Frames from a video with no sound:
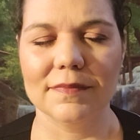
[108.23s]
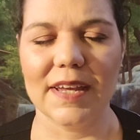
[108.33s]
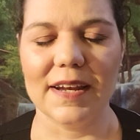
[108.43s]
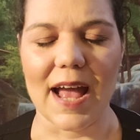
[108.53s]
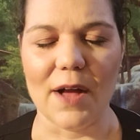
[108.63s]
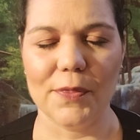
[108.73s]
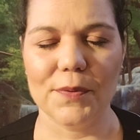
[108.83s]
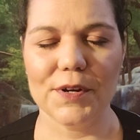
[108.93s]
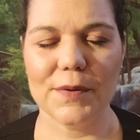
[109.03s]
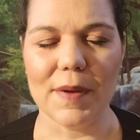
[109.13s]
and out
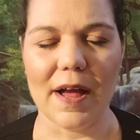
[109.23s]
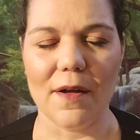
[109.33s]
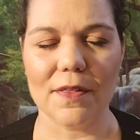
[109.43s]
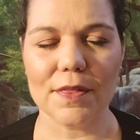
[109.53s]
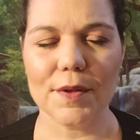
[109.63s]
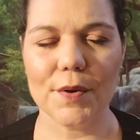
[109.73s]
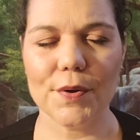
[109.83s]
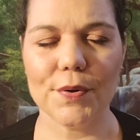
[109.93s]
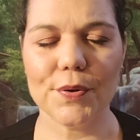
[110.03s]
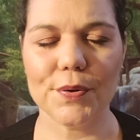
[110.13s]
through your
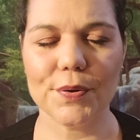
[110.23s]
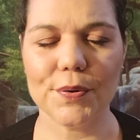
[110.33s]
mouth.